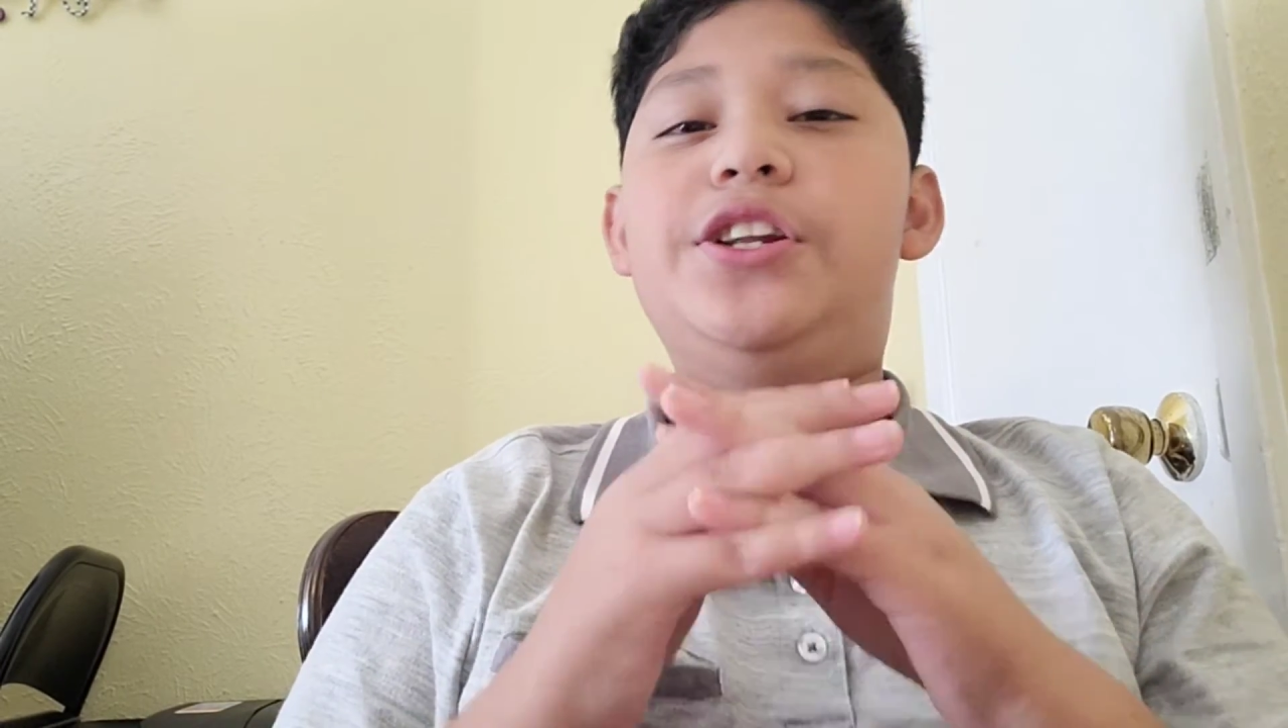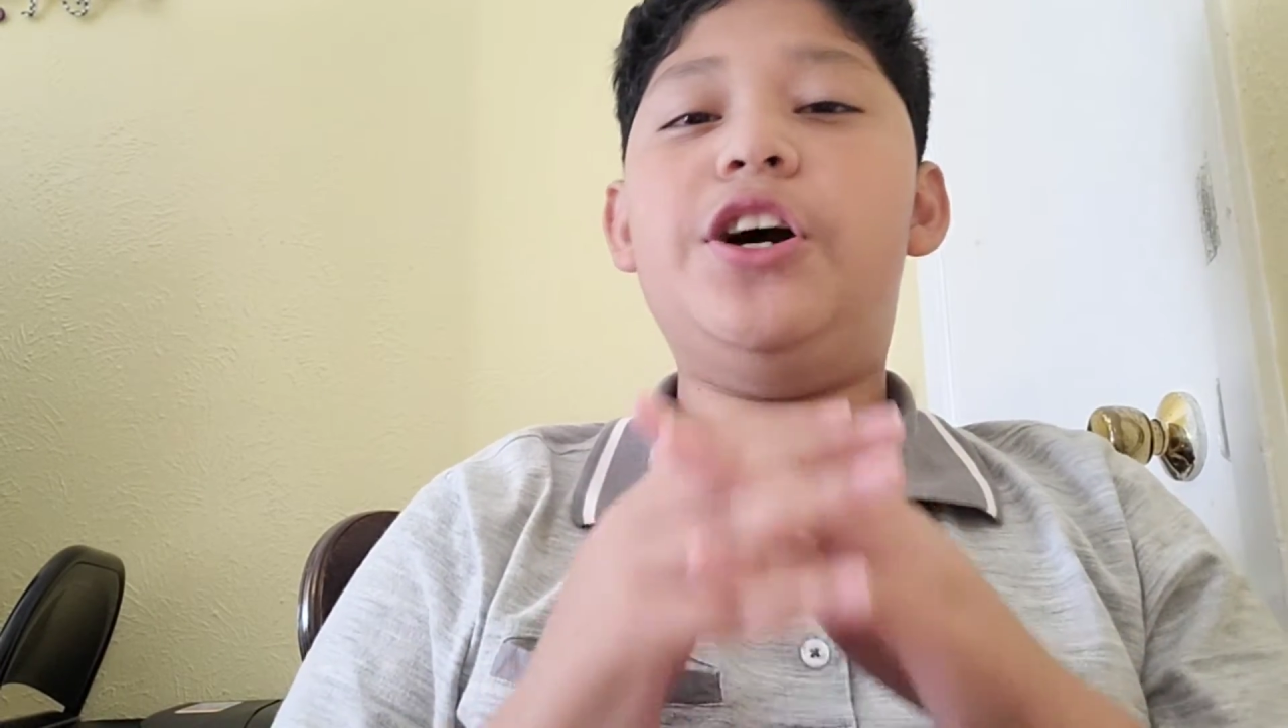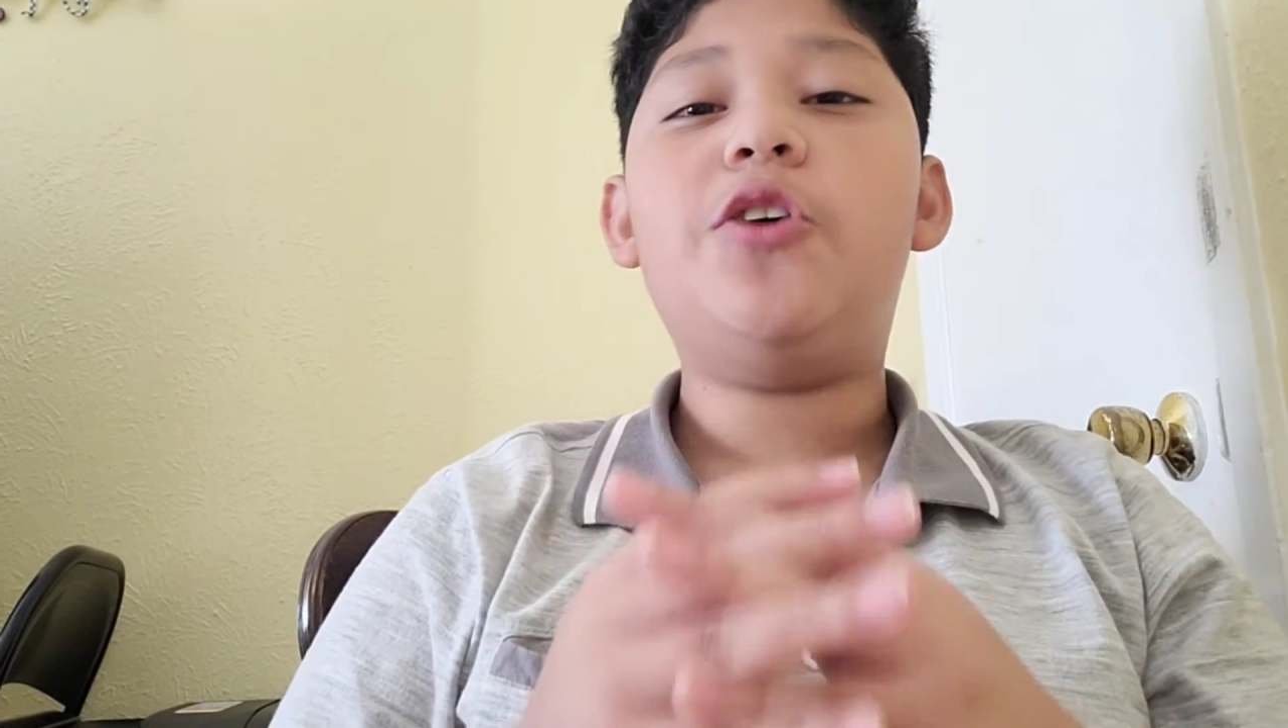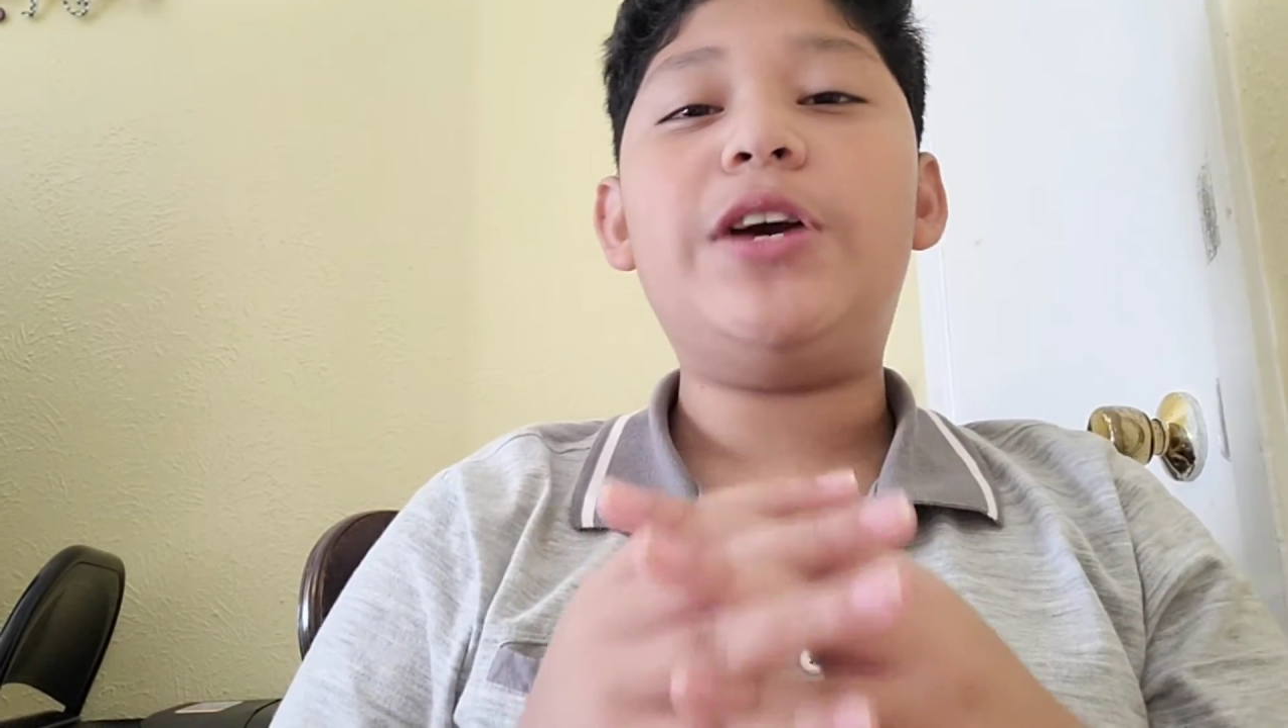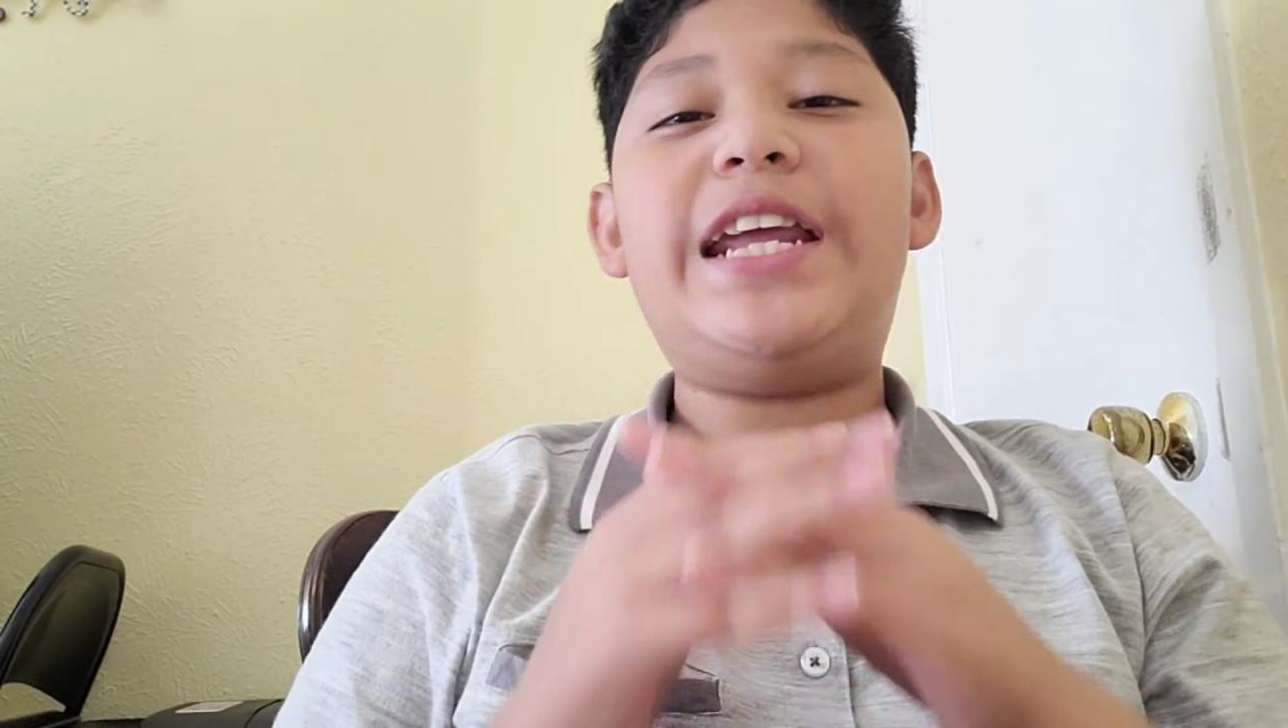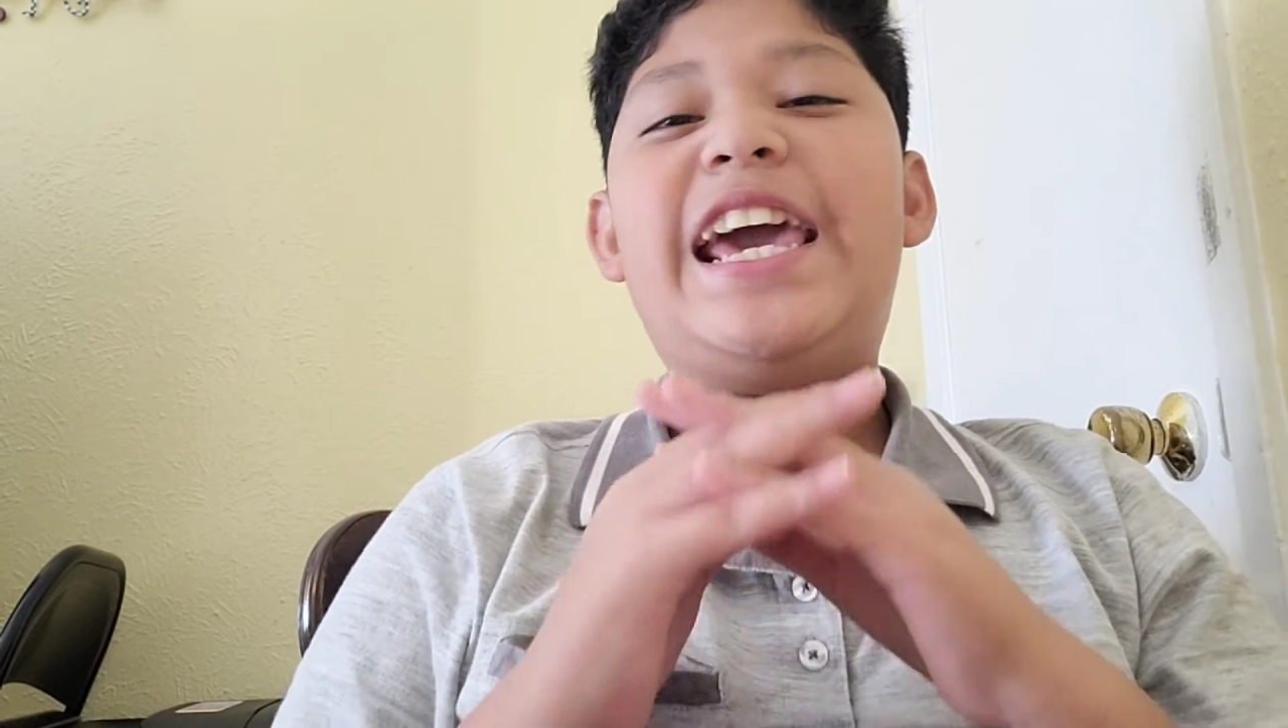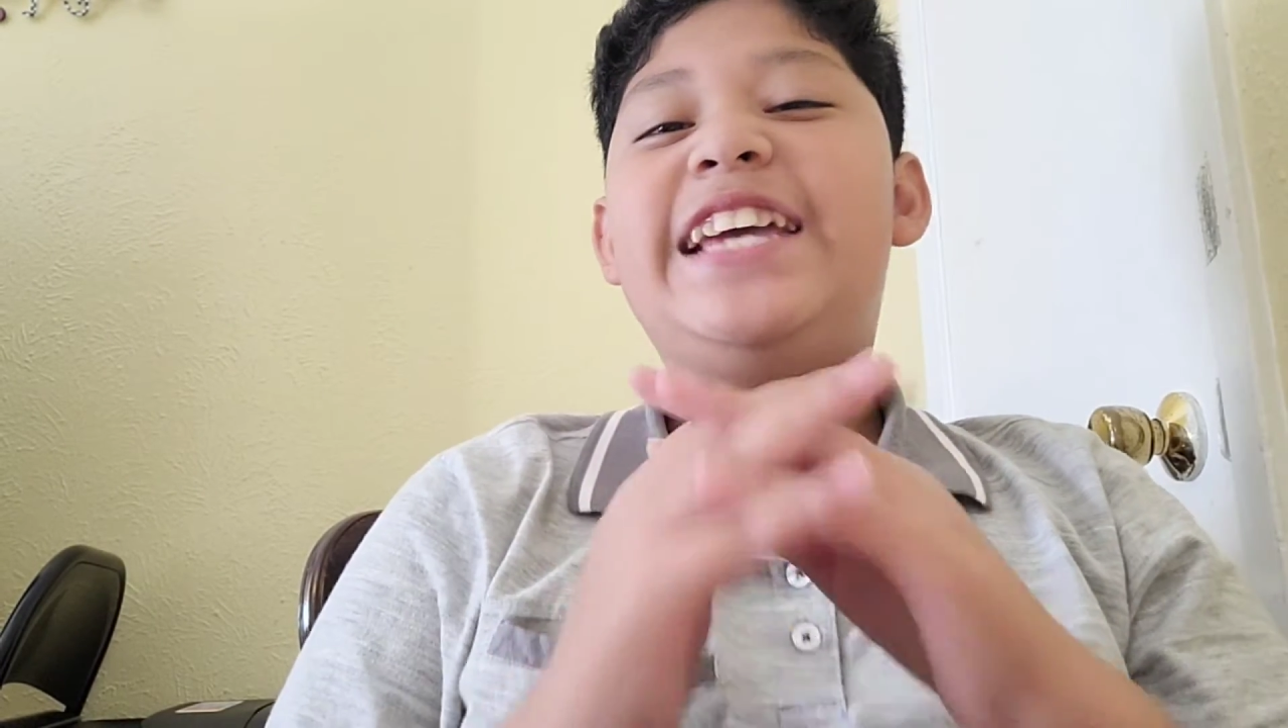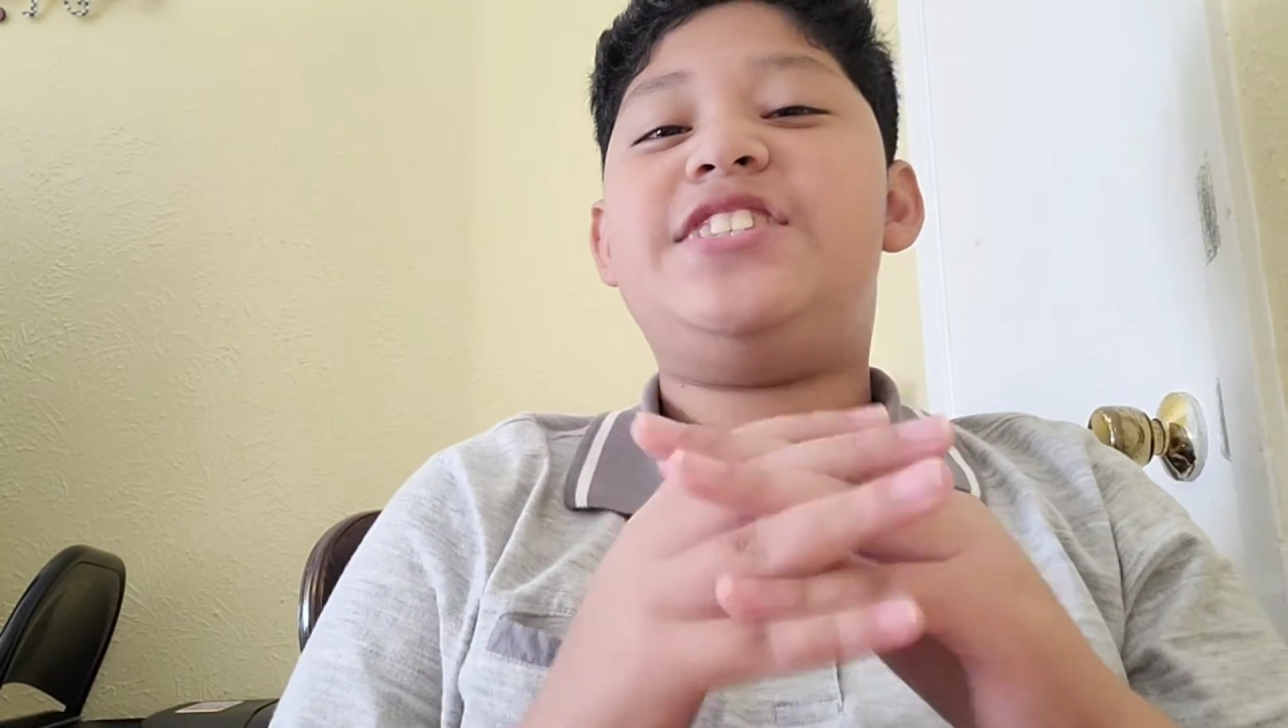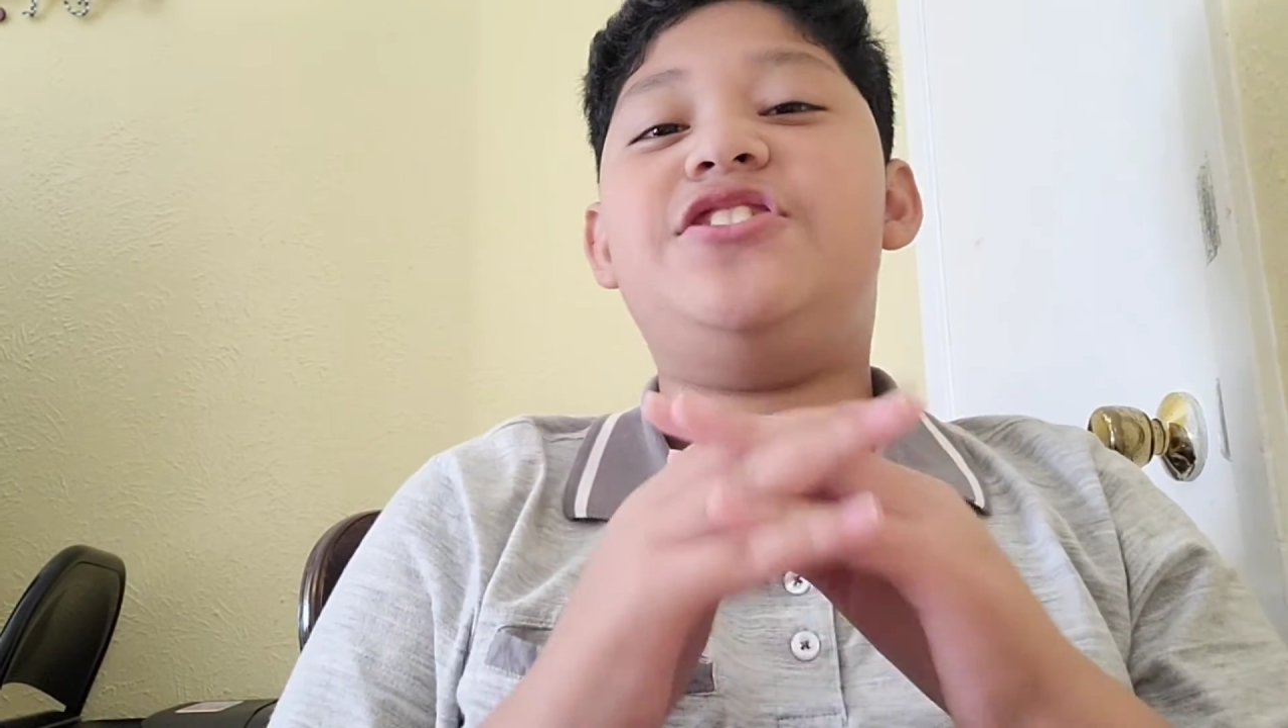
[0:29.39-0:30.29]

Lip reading: know and hate